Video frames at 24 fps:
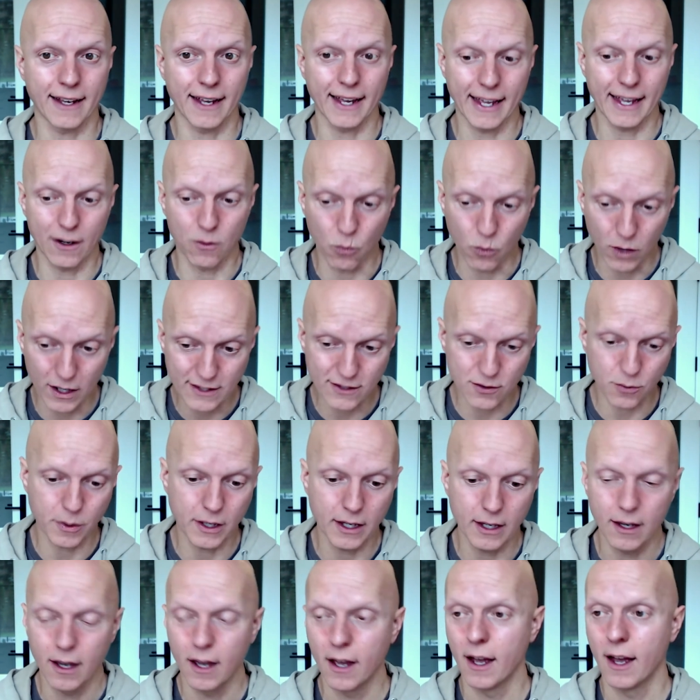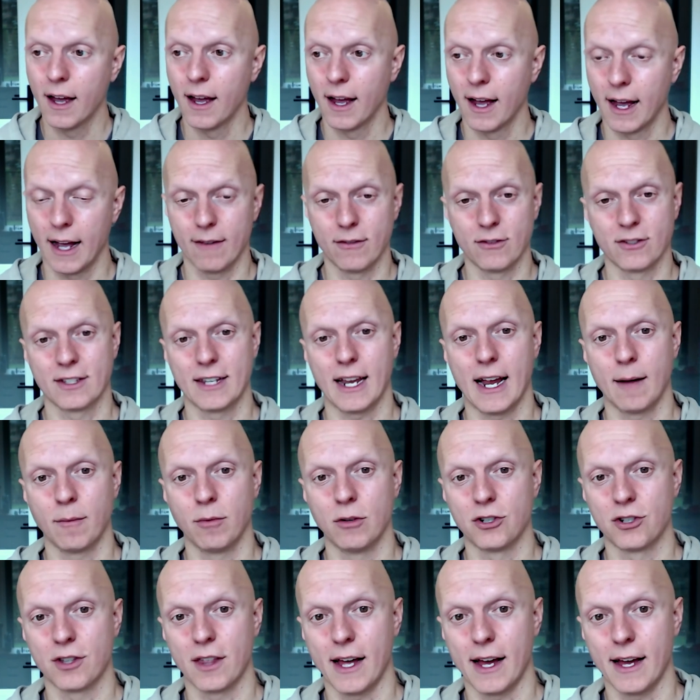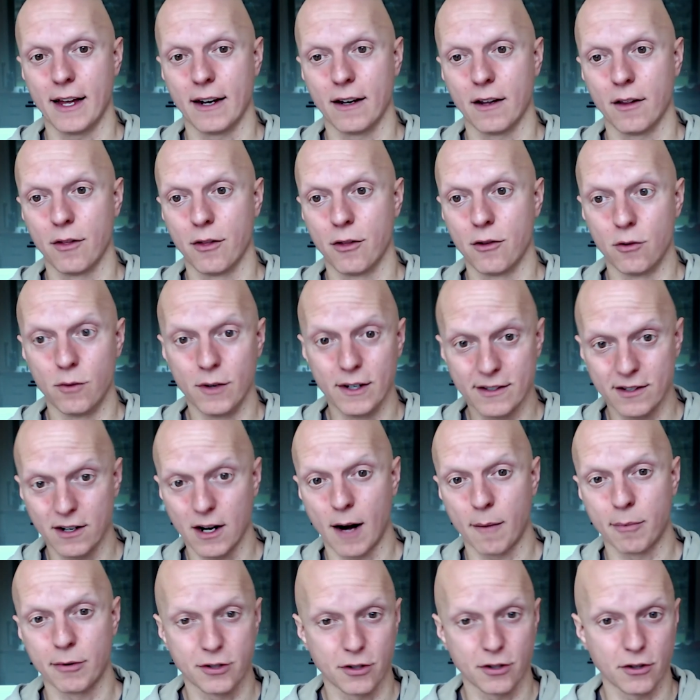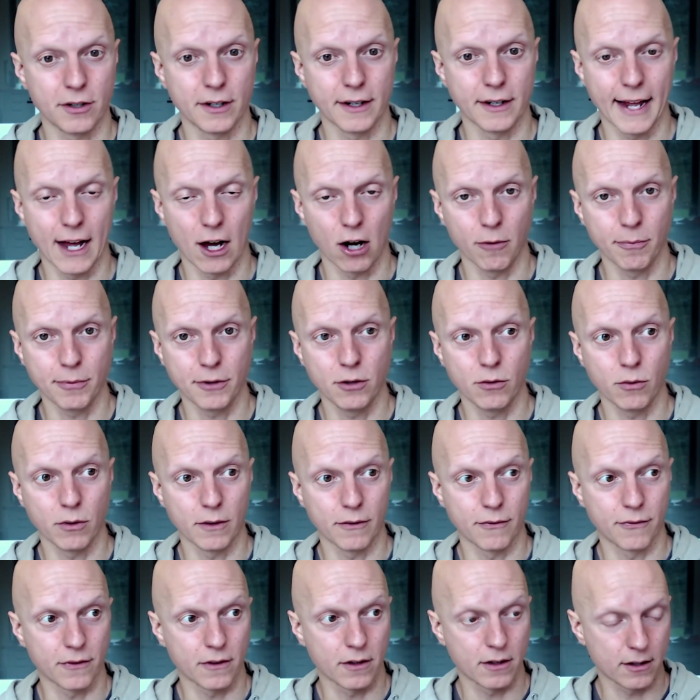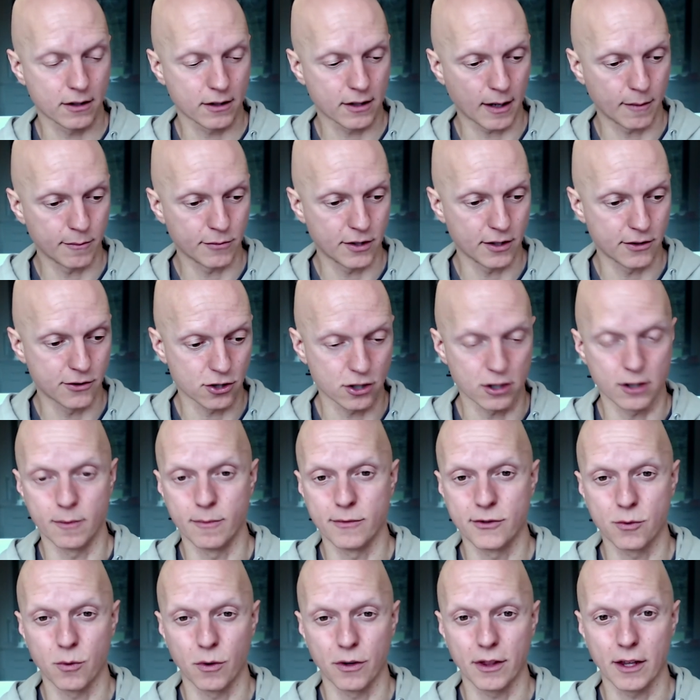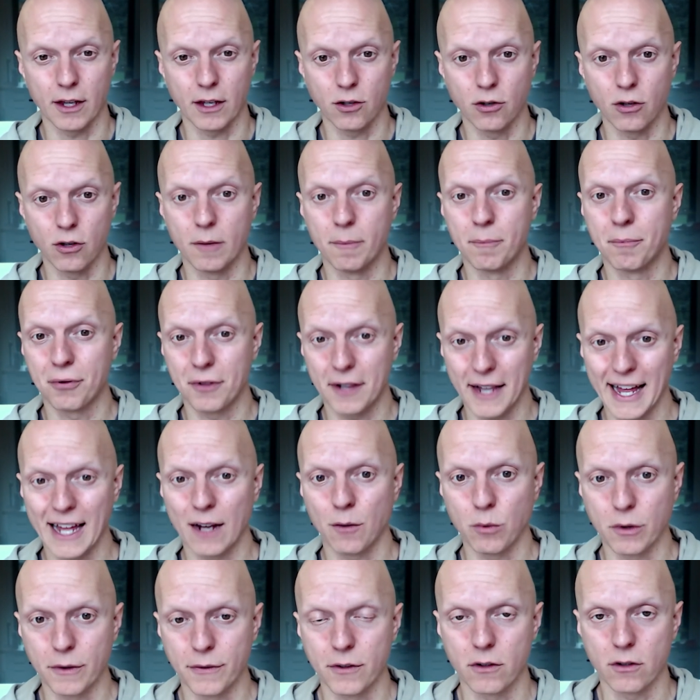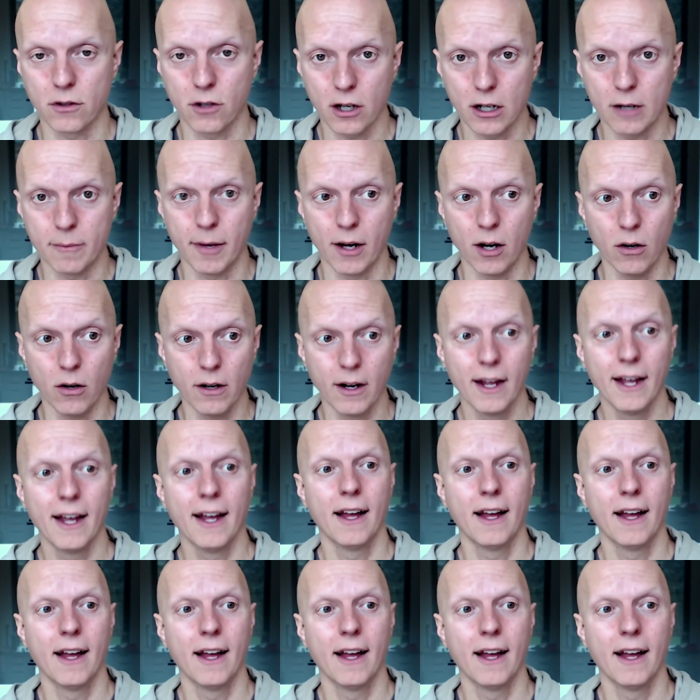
And once we have established that there is an opportunity to help you, and we've come to terms with a good plan we feel good about,